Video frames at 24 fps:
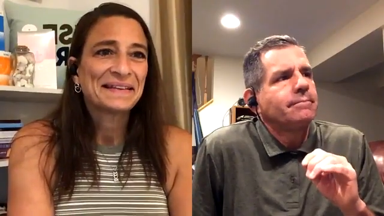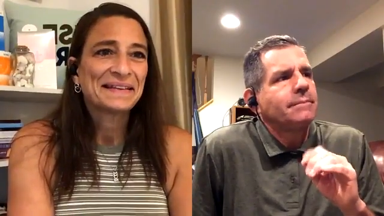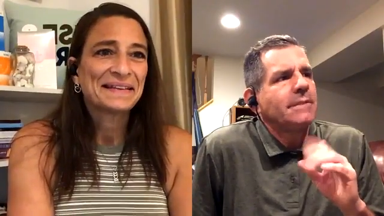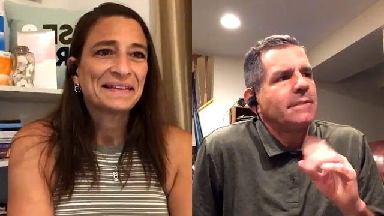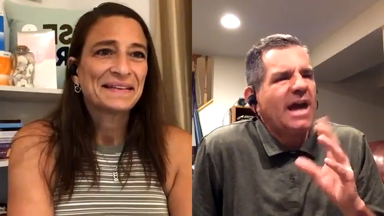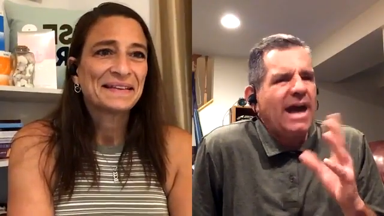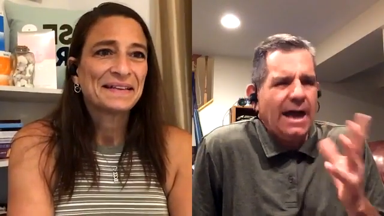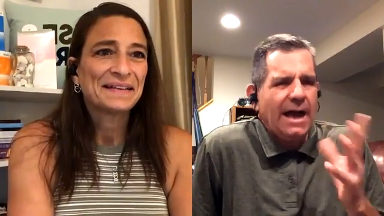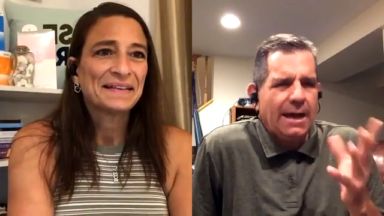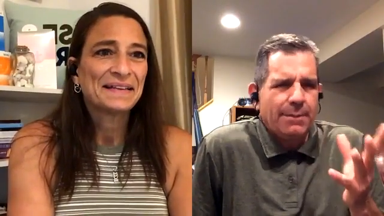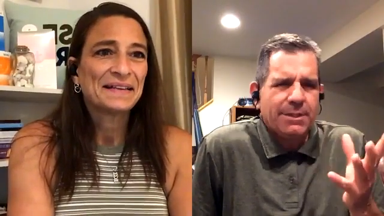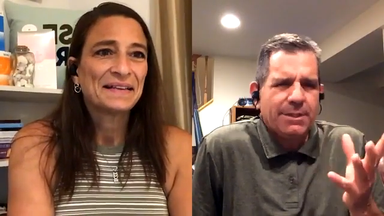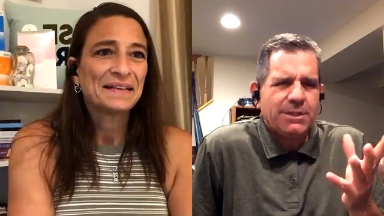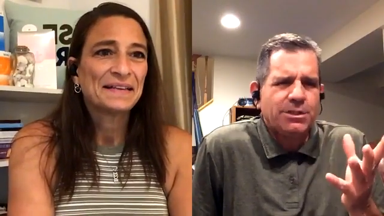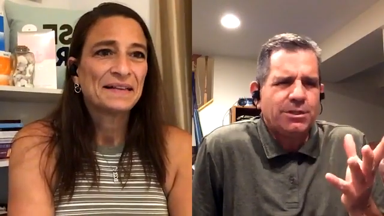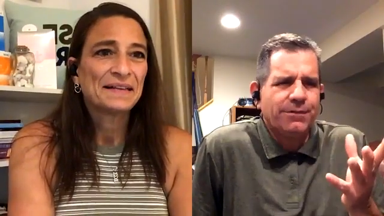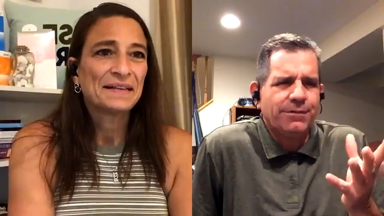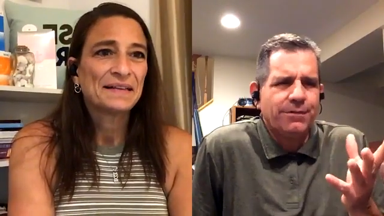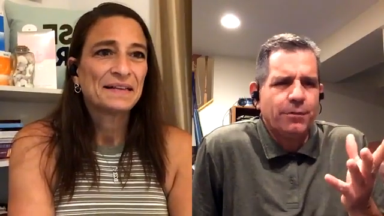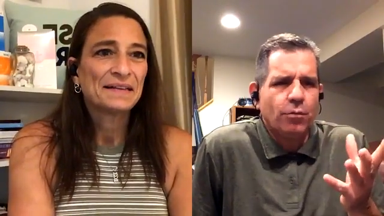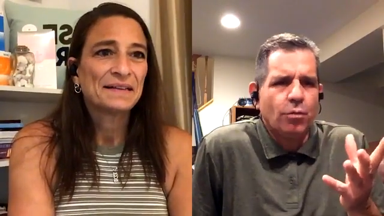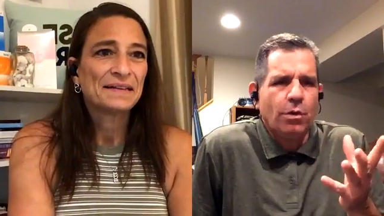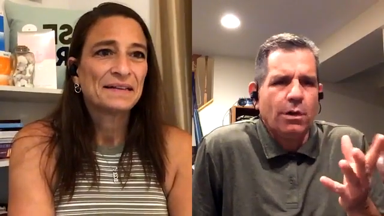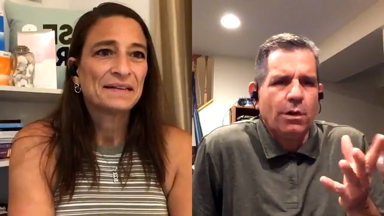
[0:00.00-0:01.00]
Speaker 1: the homage,
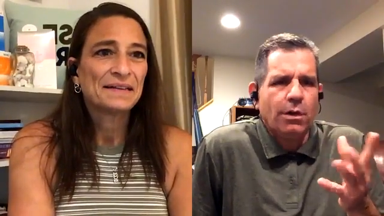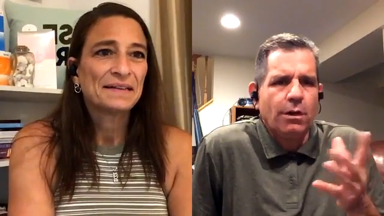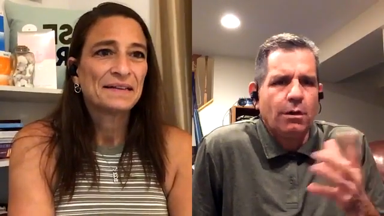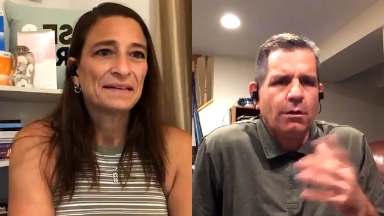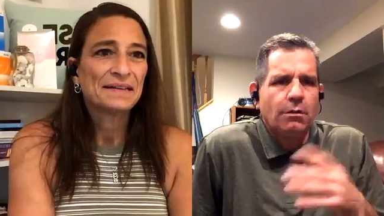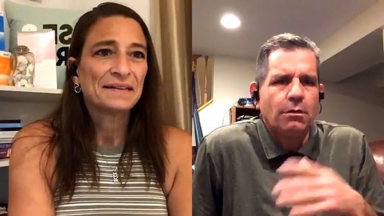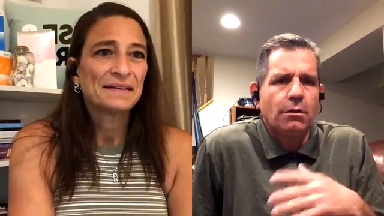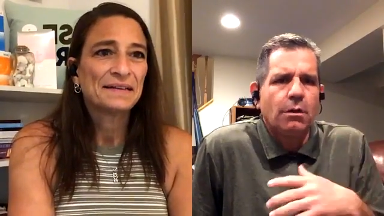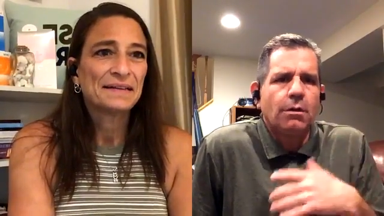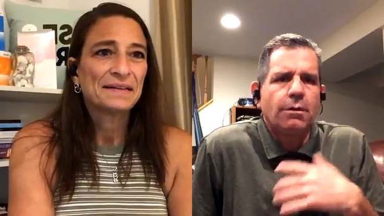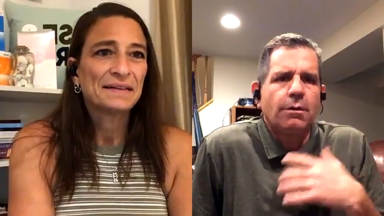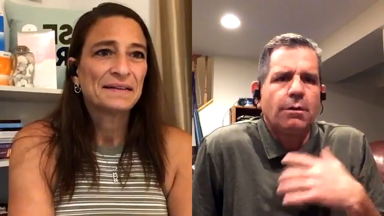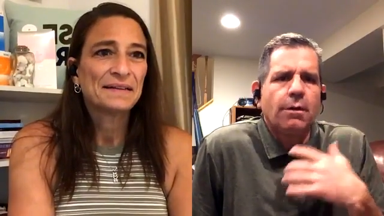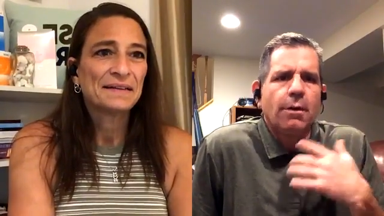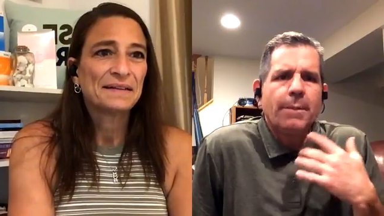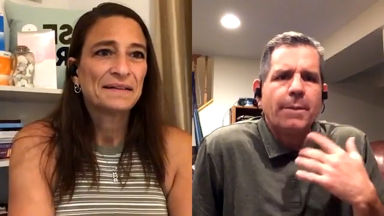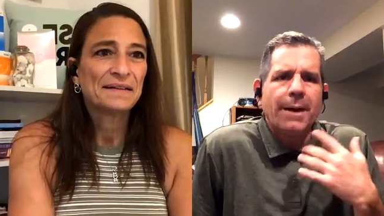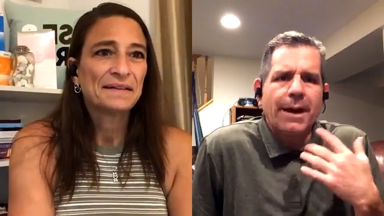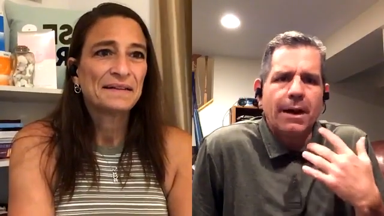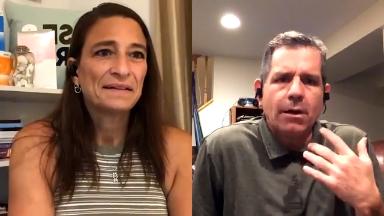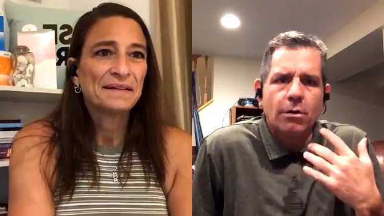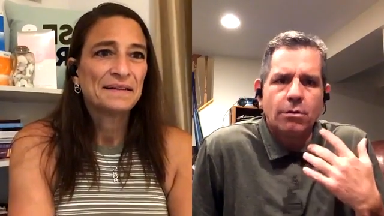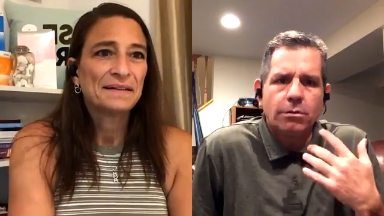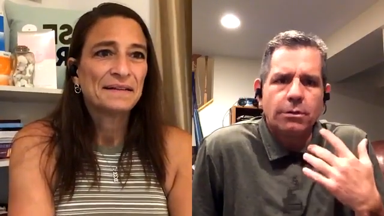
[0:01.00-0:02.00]
if you will,
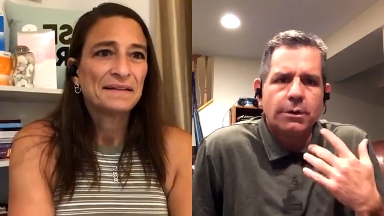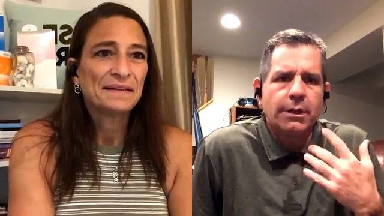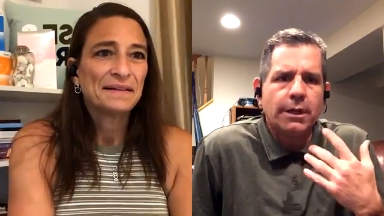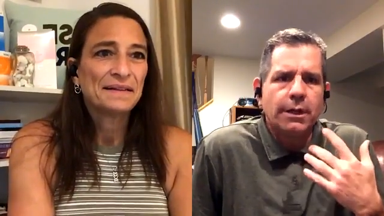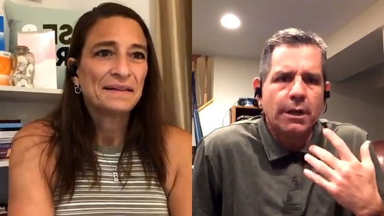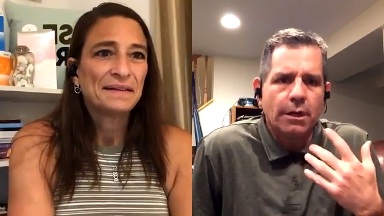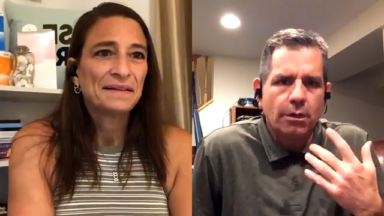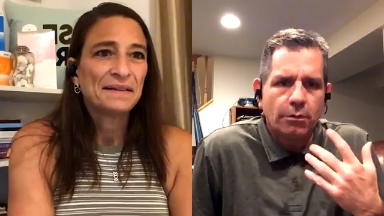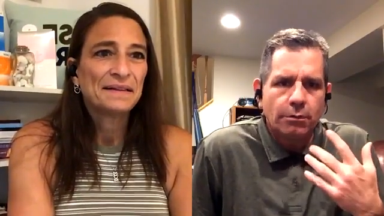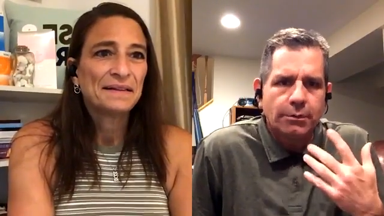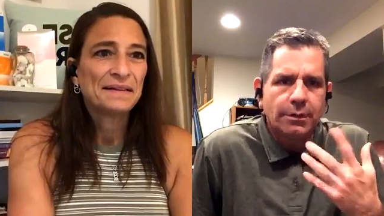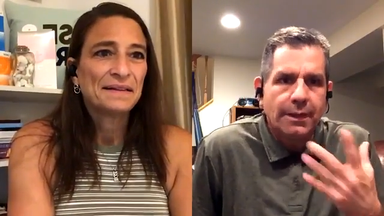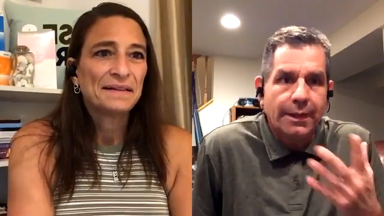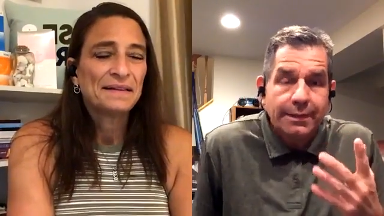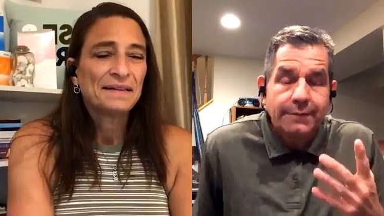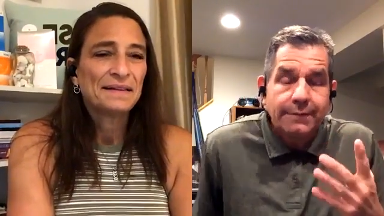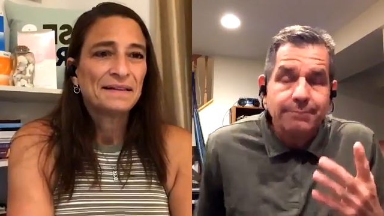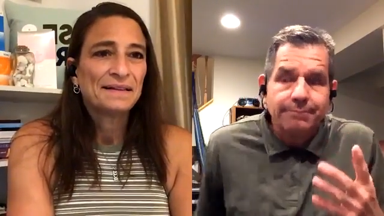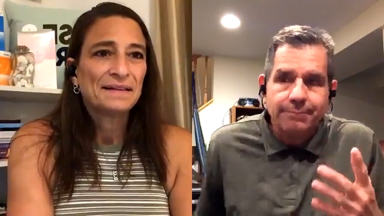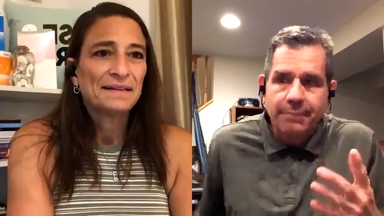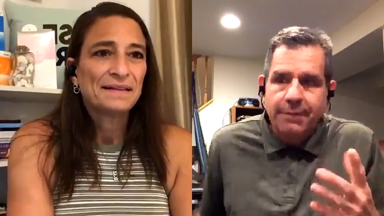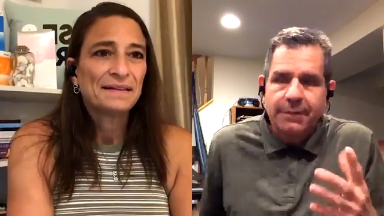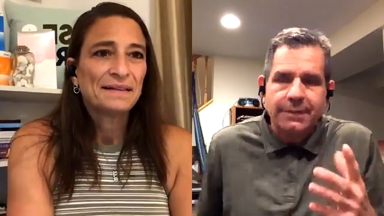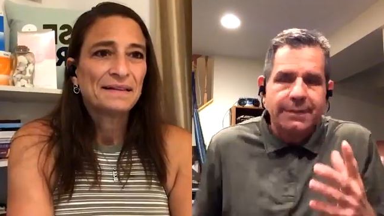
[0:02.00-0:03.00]
about you know
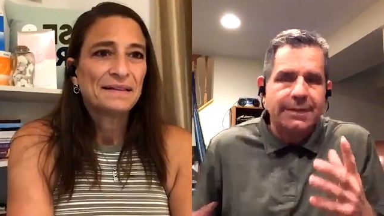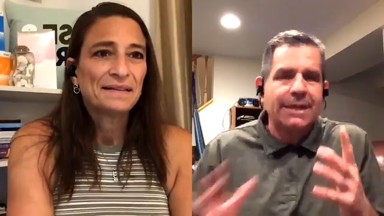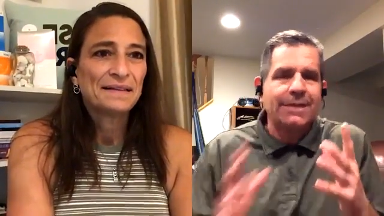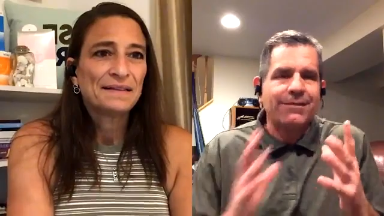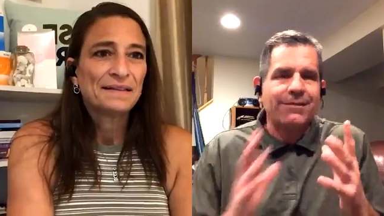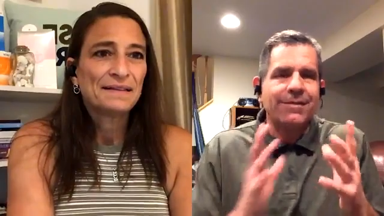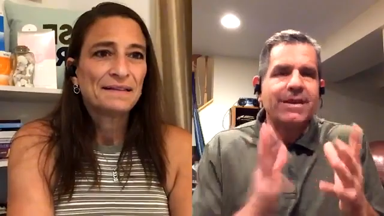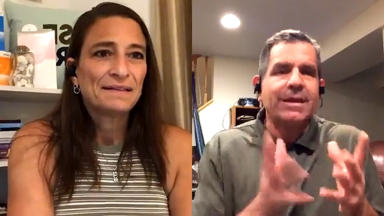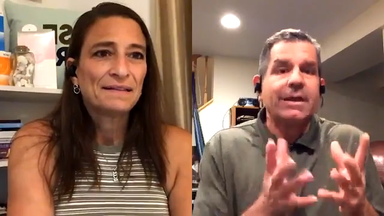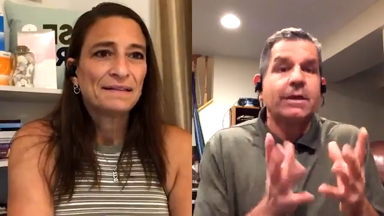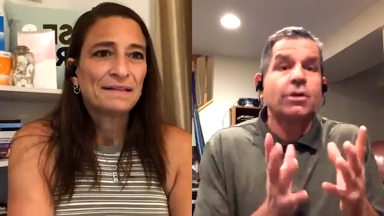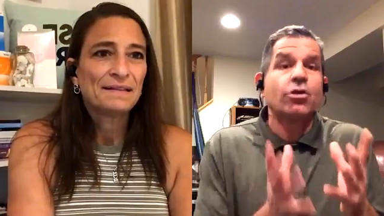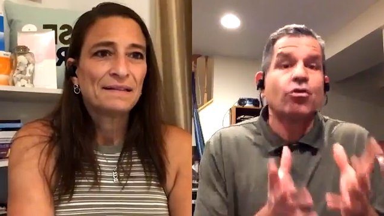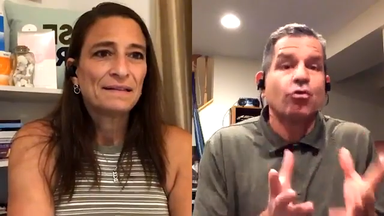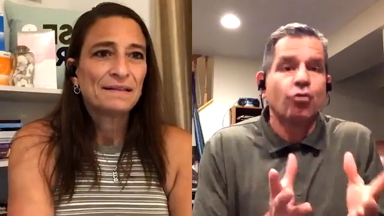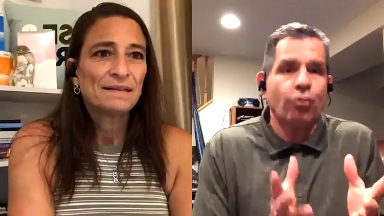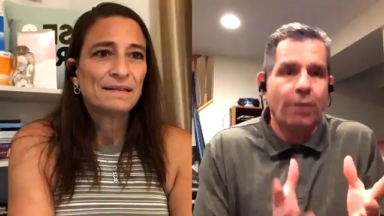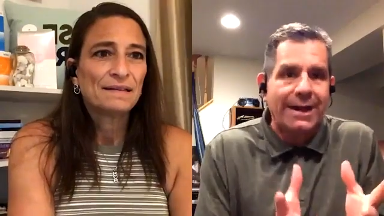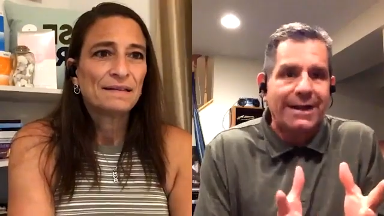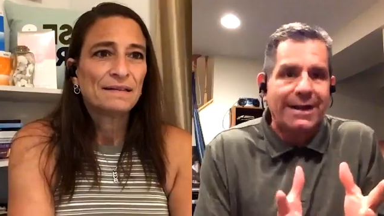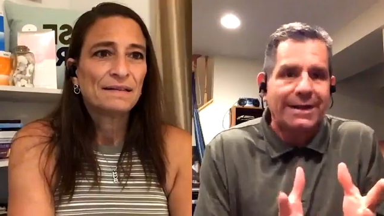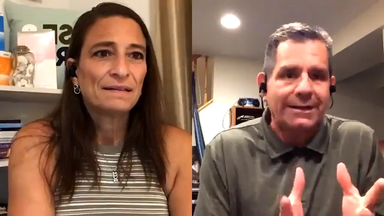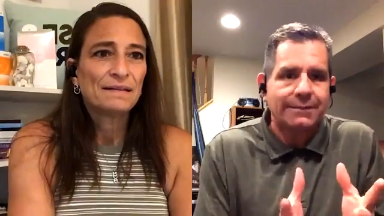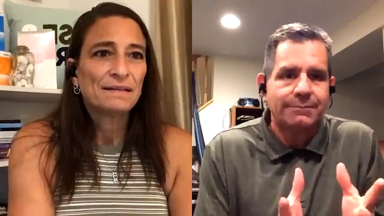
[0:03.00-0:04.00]
like giving it
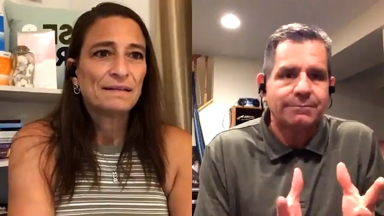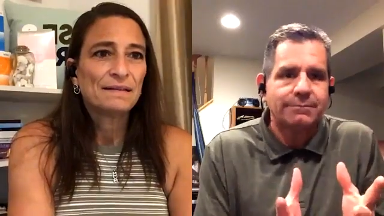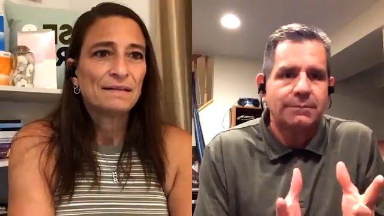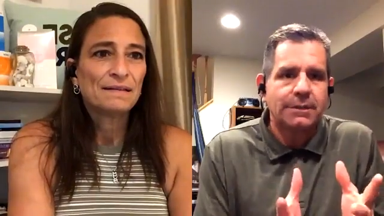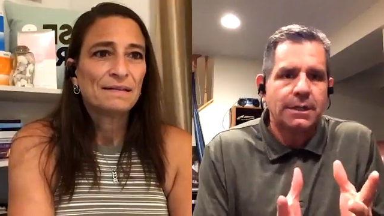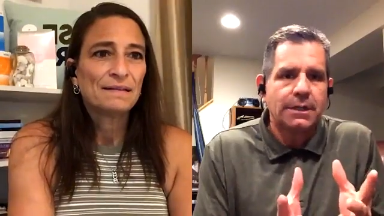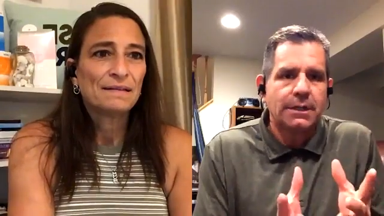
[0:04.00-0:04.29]
credit